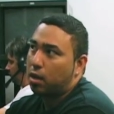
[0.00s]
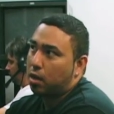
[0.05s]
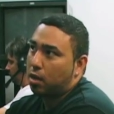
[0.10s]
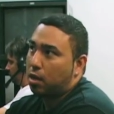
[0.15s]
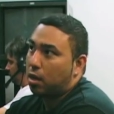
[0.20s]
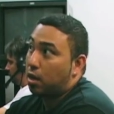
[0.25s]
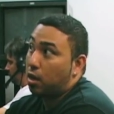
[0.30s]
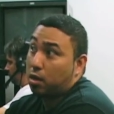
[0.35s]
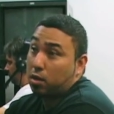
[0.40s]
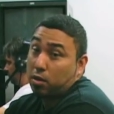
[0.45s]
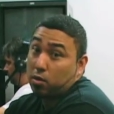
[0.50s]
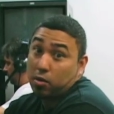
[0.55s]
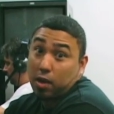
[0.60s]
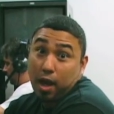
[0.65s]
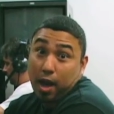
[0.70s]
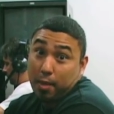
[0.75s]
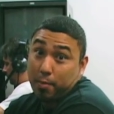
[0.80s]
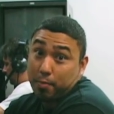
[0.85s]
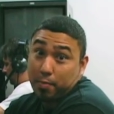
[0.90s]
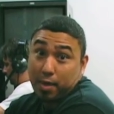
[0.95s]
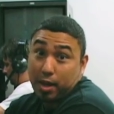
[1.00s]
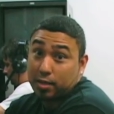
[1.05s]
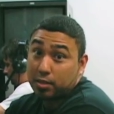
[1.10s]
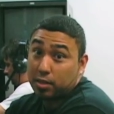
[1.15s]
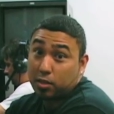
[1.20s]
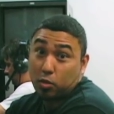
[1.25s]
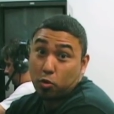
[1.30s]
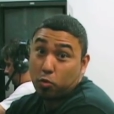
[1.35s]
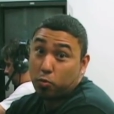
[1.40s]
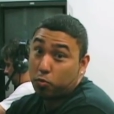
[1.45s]
And I cannot pass
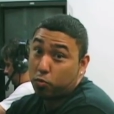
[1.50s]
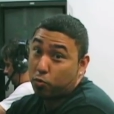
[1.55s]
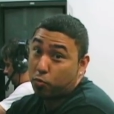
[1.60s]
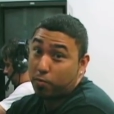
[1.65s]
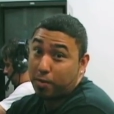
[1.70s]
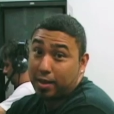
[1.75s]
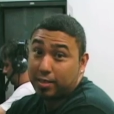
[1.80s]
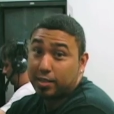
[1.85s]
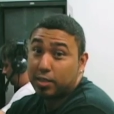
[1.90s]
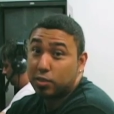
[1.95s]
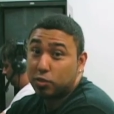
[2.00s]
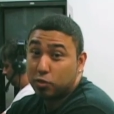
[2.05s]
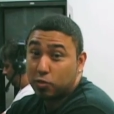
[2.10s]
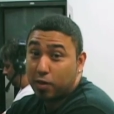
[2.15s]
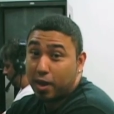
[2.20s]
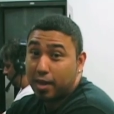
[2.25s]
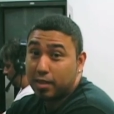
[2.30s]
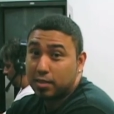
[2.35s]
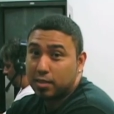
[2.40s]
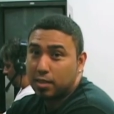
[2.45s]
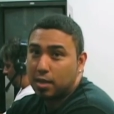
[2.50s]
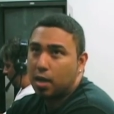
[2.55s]
up a new plastic dress.